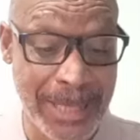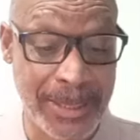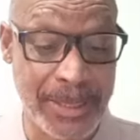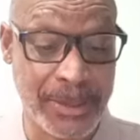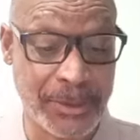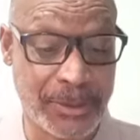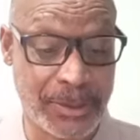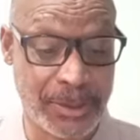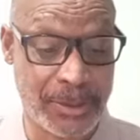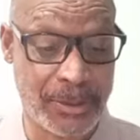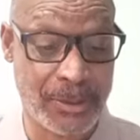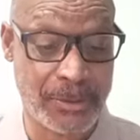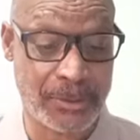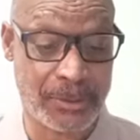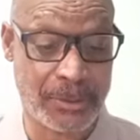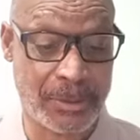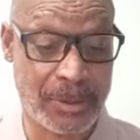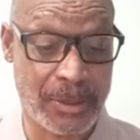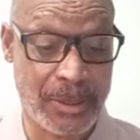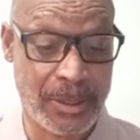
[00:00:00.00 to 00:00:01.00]
your
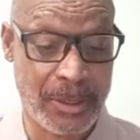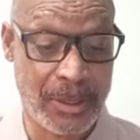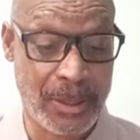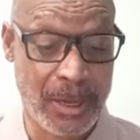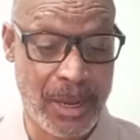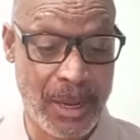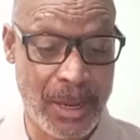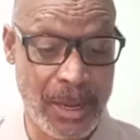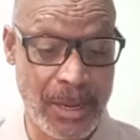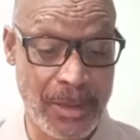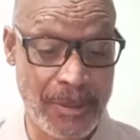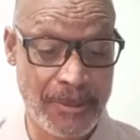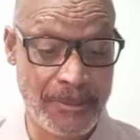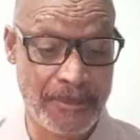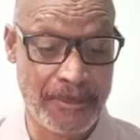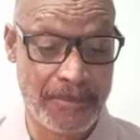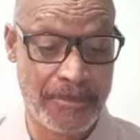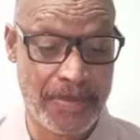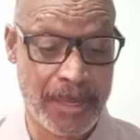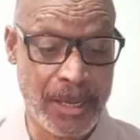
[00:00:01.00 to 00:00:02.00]
children. Huh?
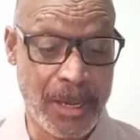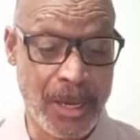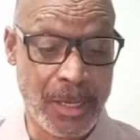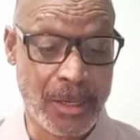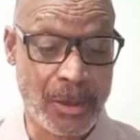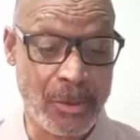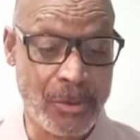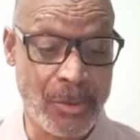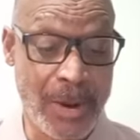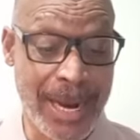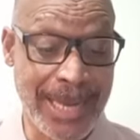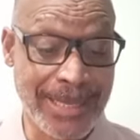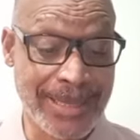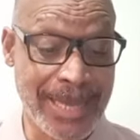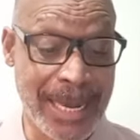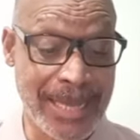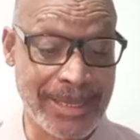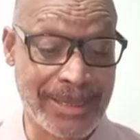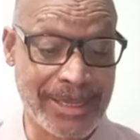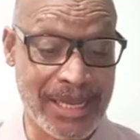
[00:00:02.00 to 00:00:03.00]
Correct
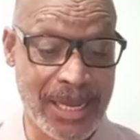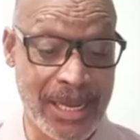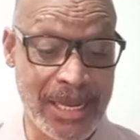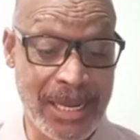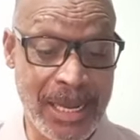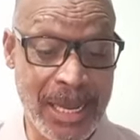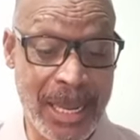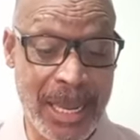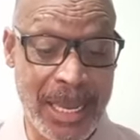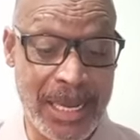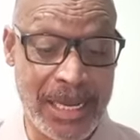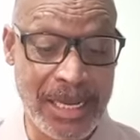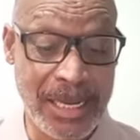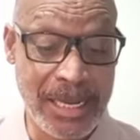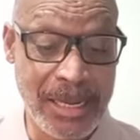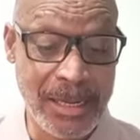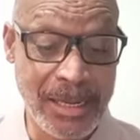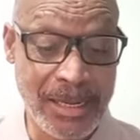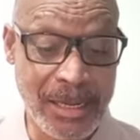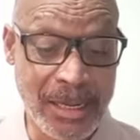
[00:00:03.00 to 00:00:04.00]
thy son, and
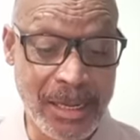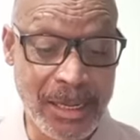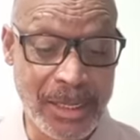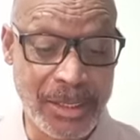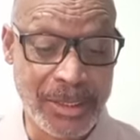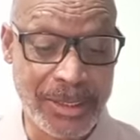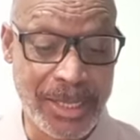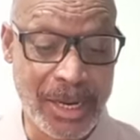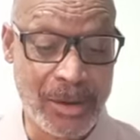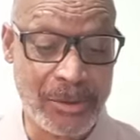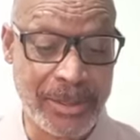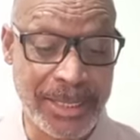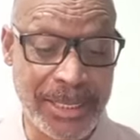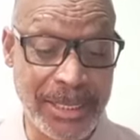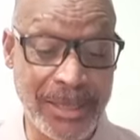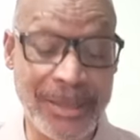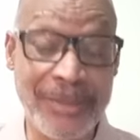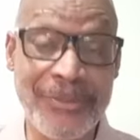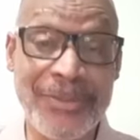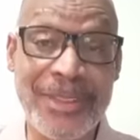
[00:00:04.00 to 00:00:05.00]
he shall
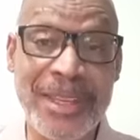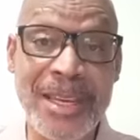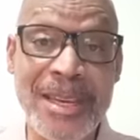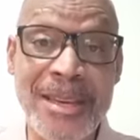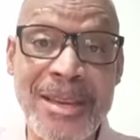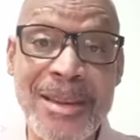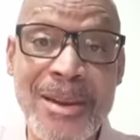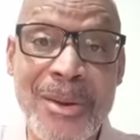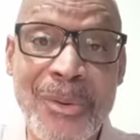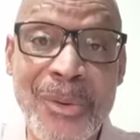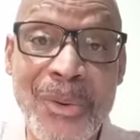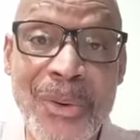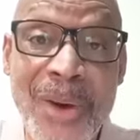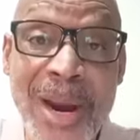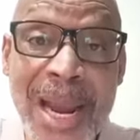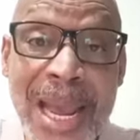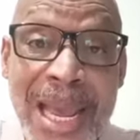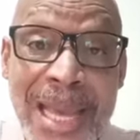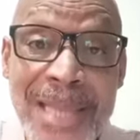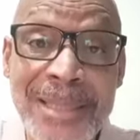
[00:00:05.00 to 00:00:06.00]
give thee
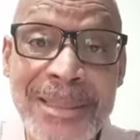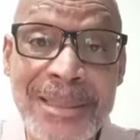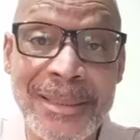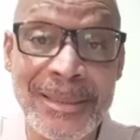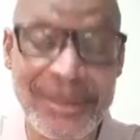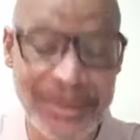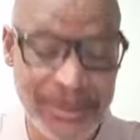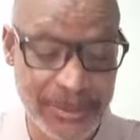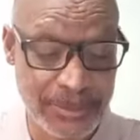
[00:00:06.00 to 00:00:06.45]
rest.